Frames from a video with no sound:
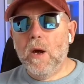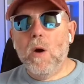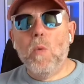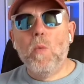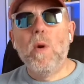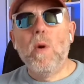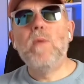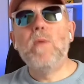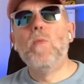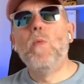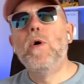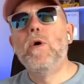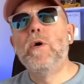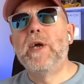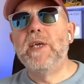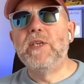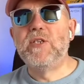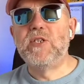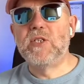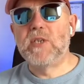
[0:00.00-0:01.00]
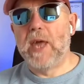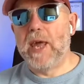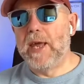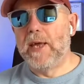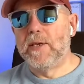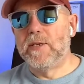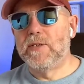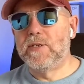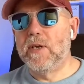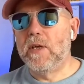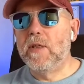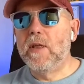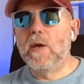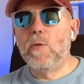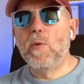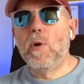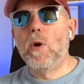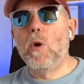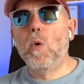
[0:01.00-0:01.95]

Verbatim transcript: When work is scarce, there will